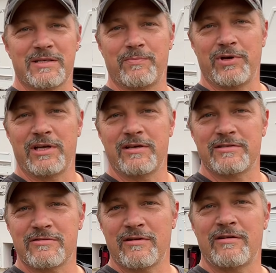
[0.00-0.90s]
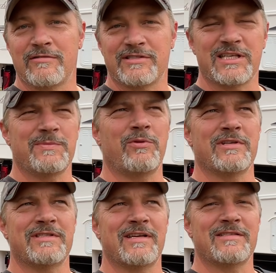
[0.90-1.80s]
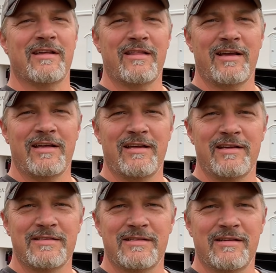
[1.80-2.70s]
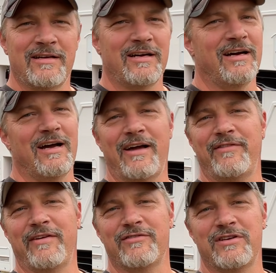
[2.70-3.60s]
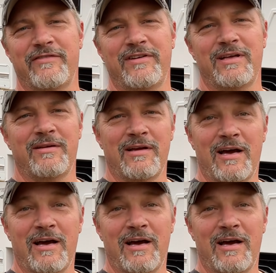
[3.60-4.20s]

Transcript: a pretty good strong 6.6, I think it is. I have never driven it.